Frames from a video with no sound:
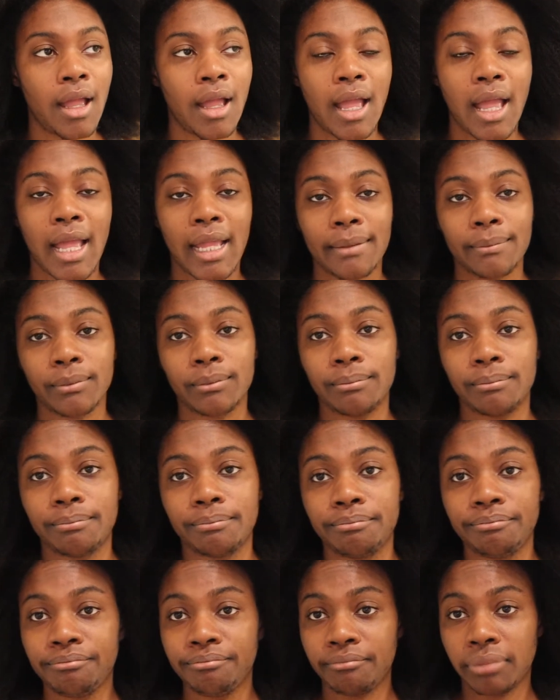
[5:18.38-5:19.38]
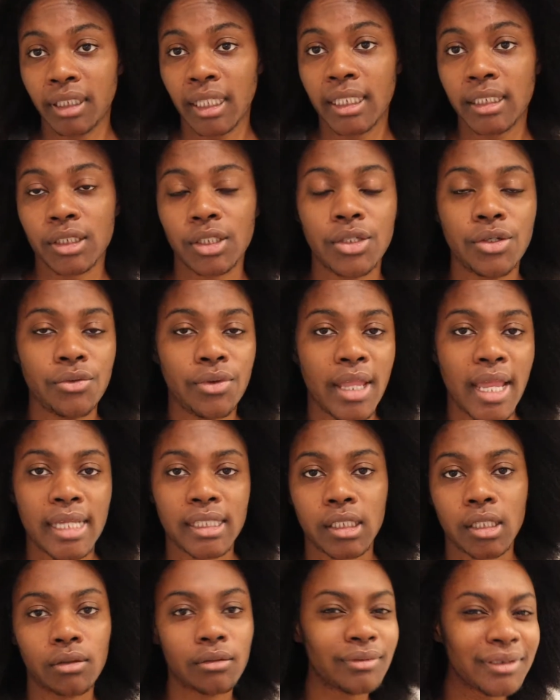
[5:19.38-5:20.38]
I'm planning to do that.
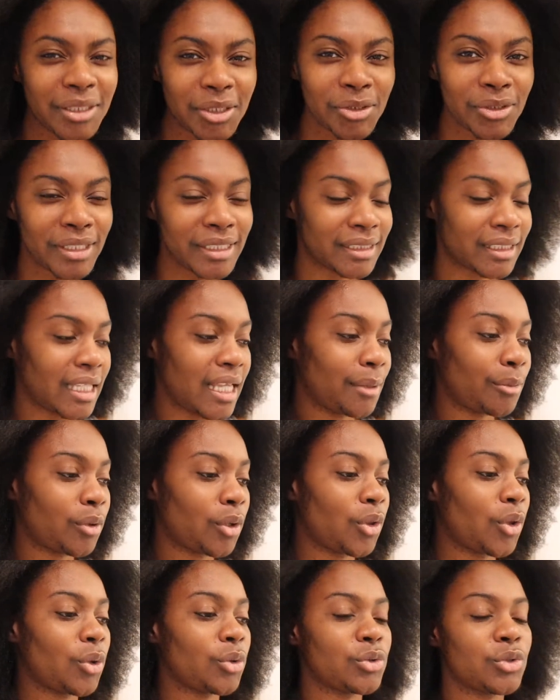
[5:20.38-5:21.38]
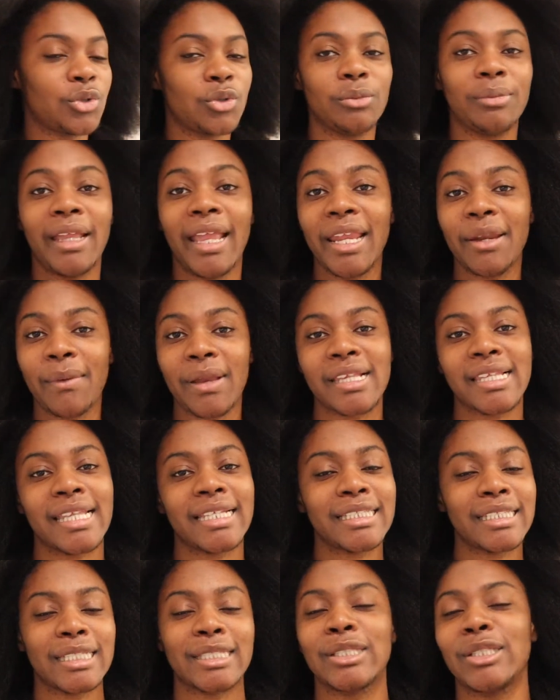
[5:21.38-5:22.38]
So little disclaimer on those 2. But anyways,
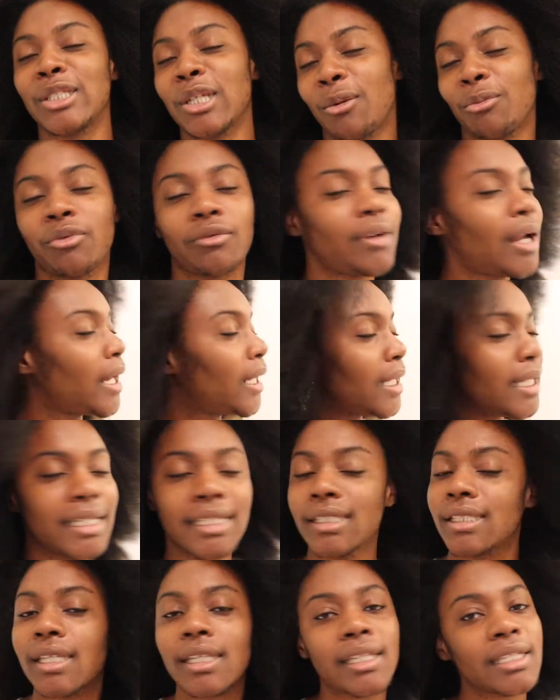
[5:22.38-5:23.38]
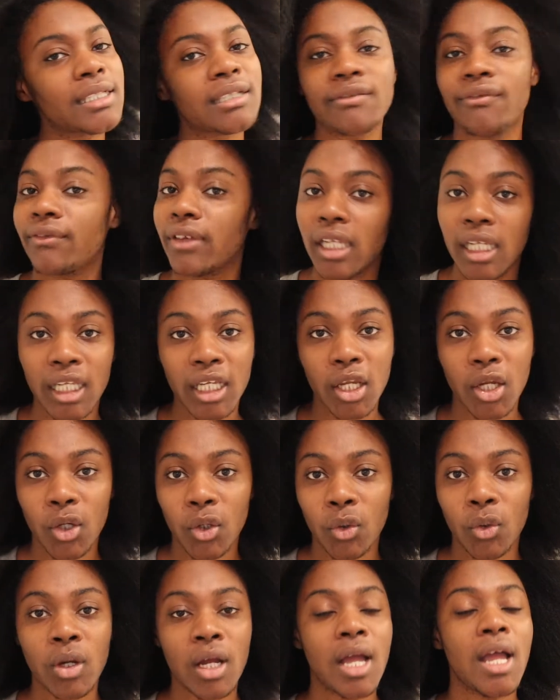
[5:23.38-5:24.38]
let's just jump right into this
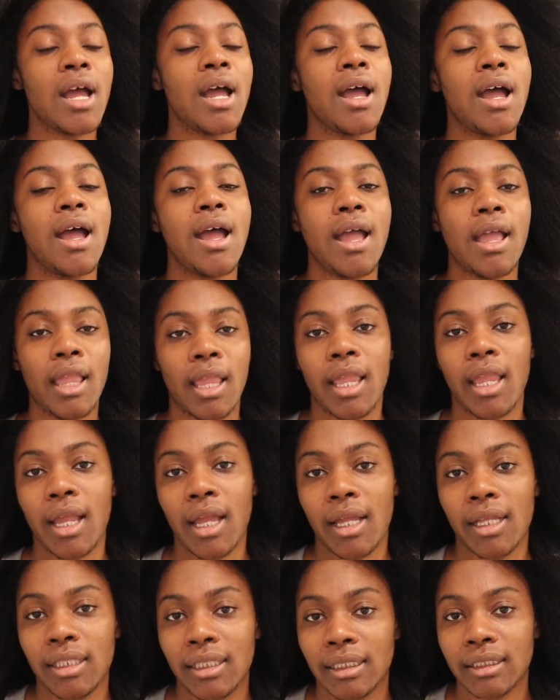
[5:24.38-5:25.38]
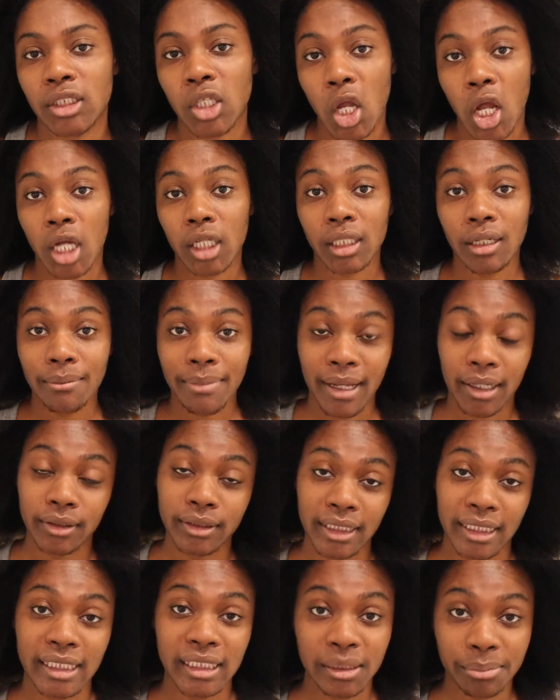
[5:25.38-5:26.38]
video and talk about these